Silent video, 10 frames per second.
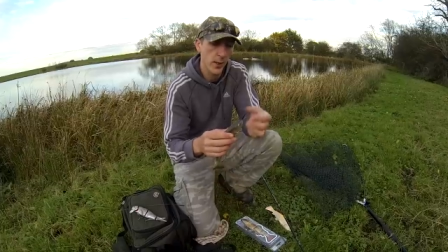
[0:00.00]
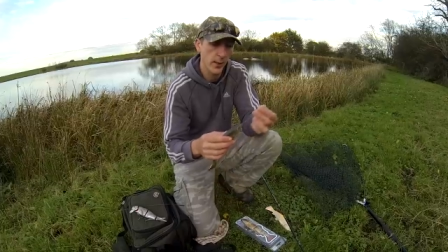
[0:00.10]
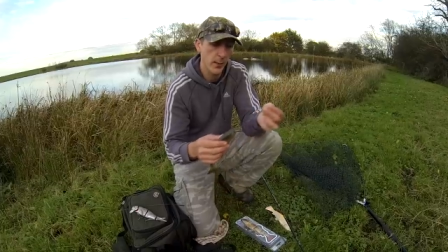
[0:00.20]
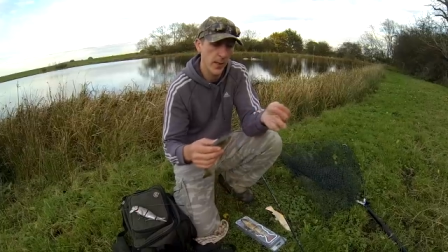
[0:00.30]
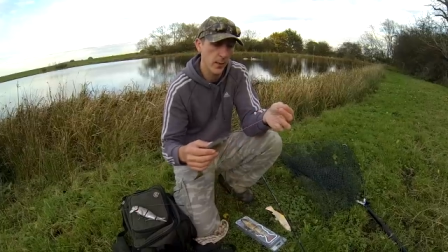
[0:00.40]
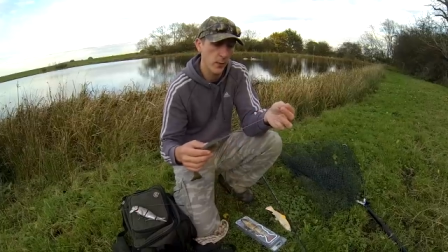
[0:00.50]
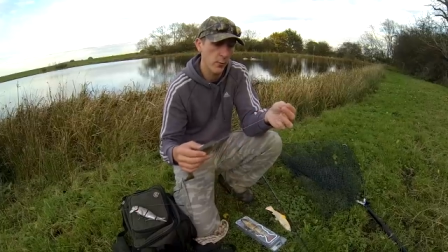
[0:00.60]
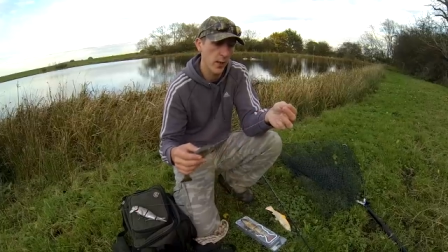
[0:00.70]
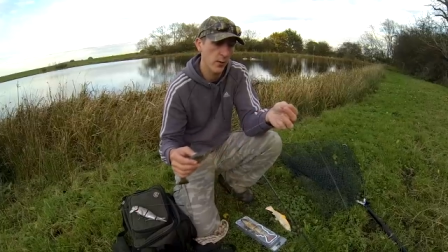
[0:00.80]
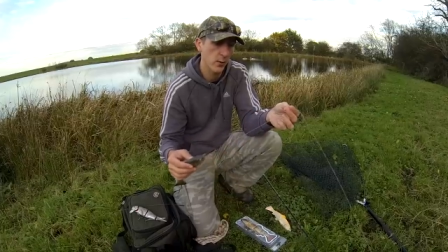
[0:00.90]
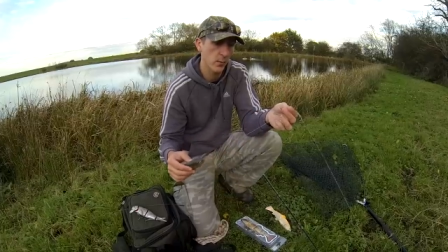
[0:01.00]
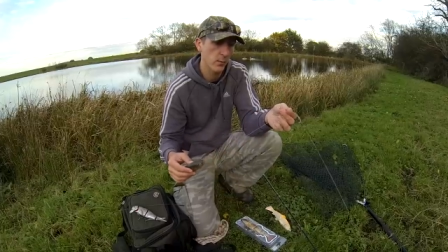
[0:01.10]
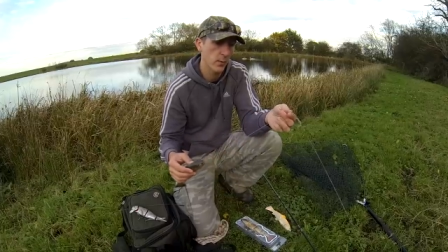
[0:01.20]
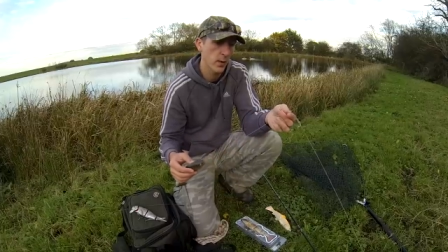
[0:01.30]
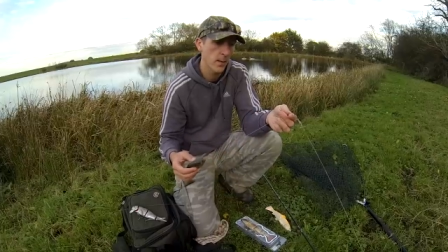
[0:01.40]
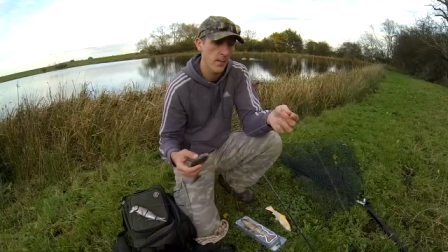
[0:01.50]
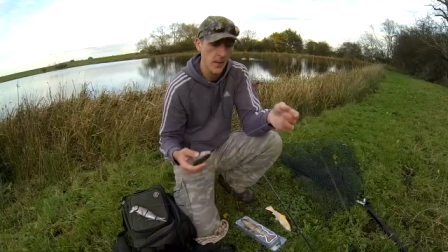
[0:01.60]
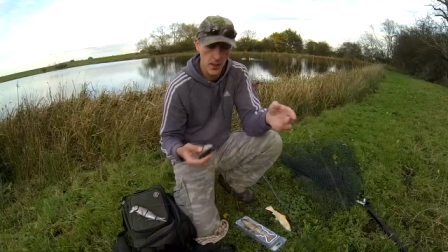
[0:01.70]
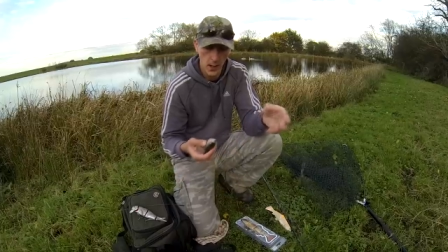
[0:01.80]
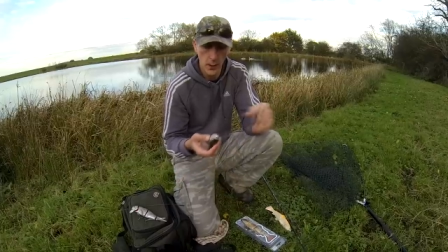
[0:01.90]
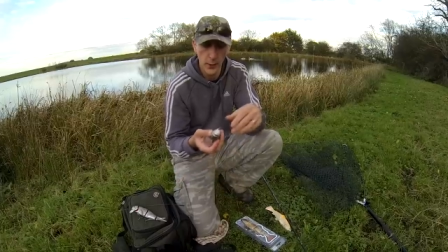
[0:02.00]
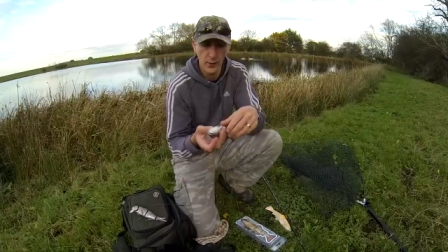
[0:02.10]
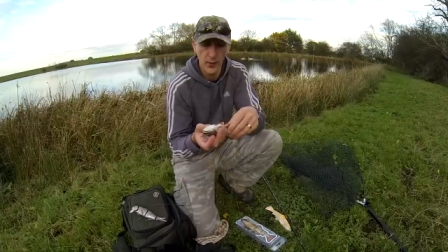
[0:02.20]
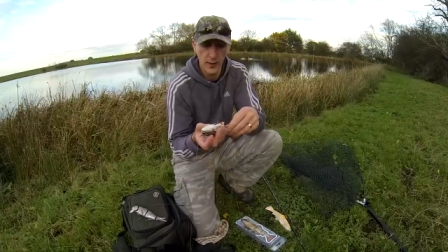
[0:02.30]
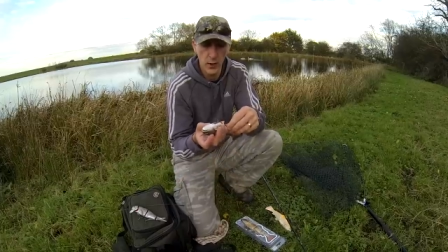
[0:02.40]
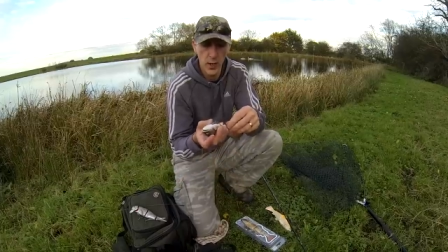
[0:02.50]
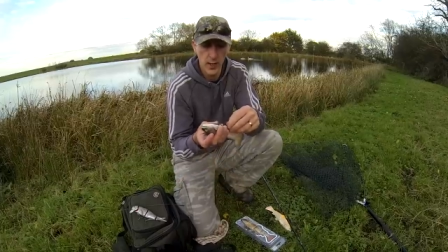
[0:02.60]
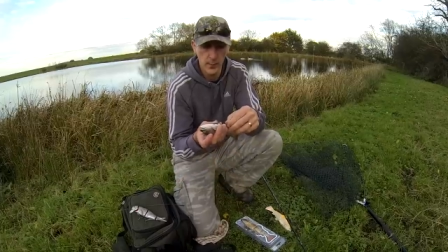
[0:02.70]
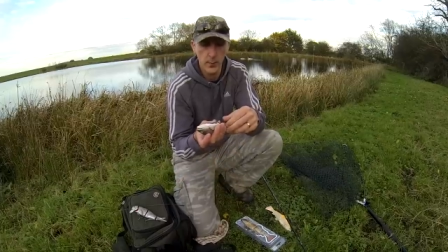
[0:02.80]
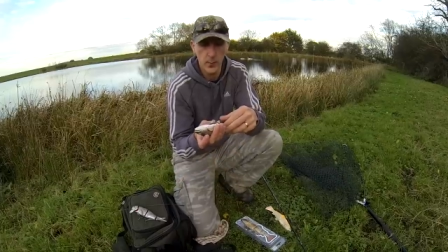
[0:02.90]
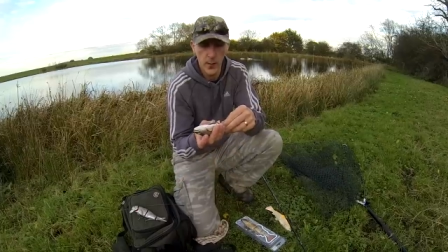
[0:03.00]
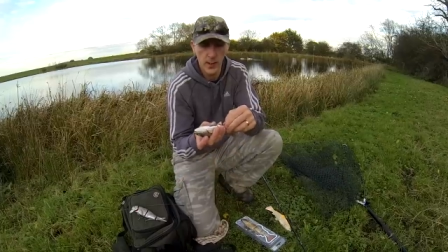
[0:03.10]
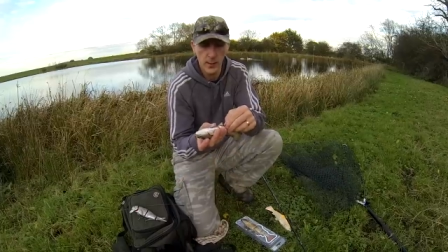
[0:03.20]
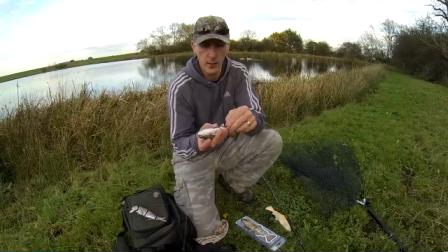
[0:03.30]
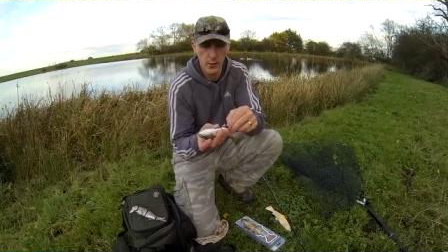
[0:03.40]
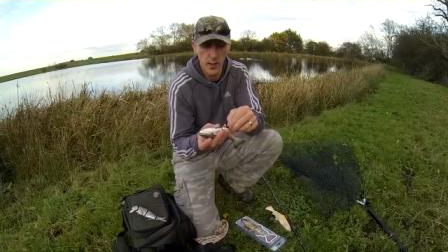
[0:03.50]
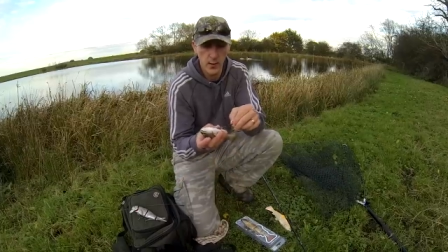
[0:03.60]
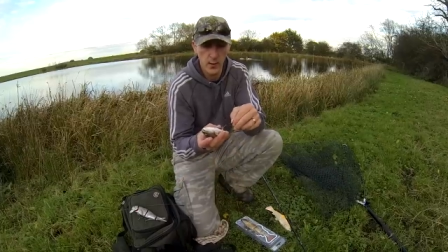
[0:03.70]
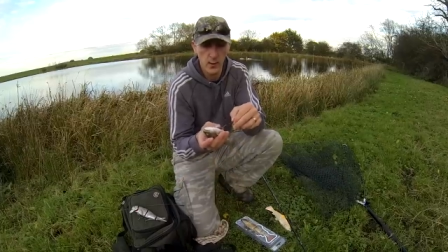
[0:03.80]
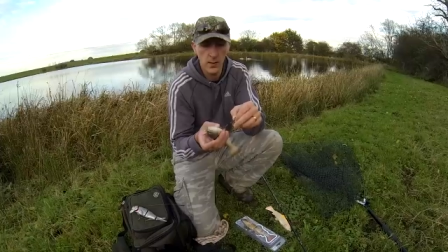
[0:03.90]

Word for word: you can make your own traces up. I'll do other thing to check, speaking about traces.